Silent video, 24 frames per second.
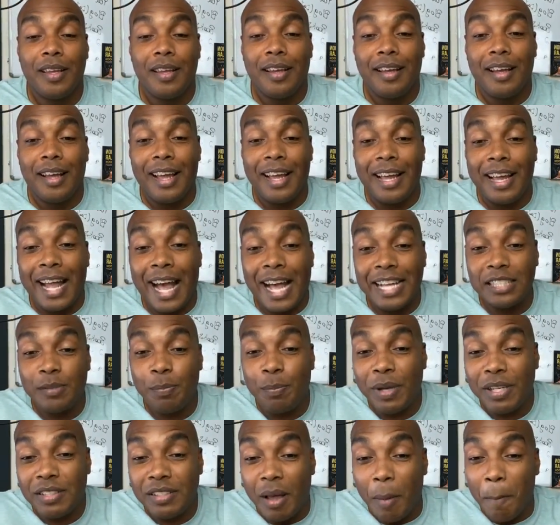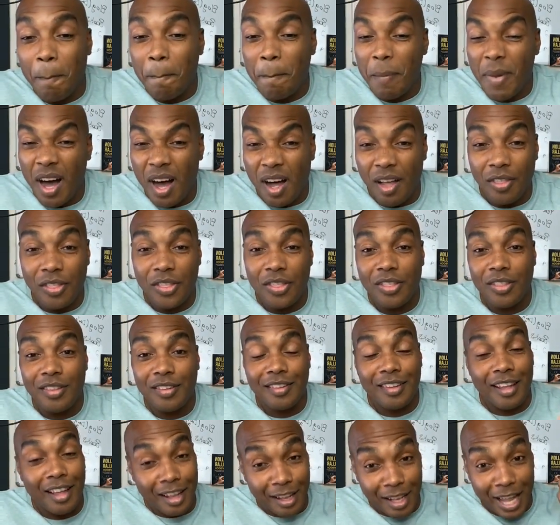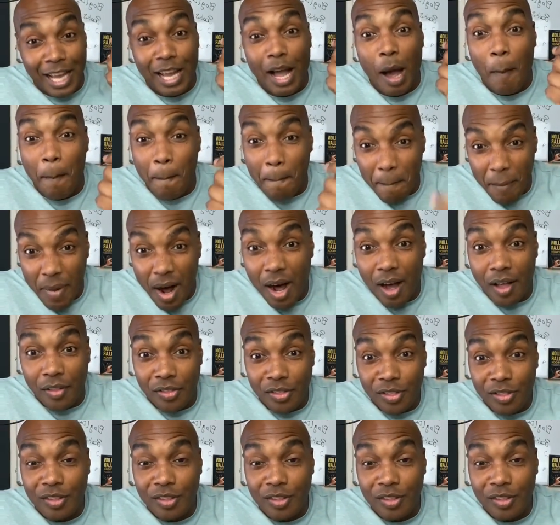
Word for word: and I spent a month, uh, like a month,